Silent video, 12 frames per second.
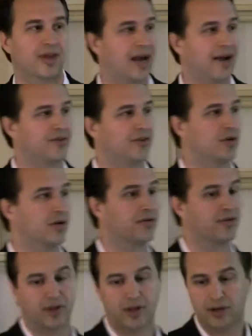they have to do
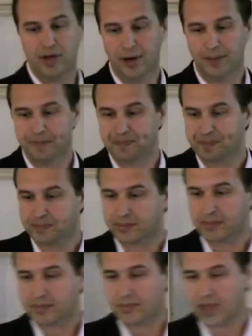every single year.
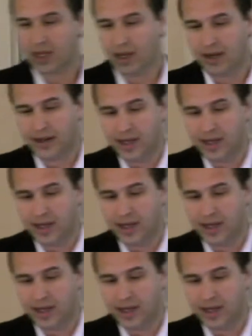And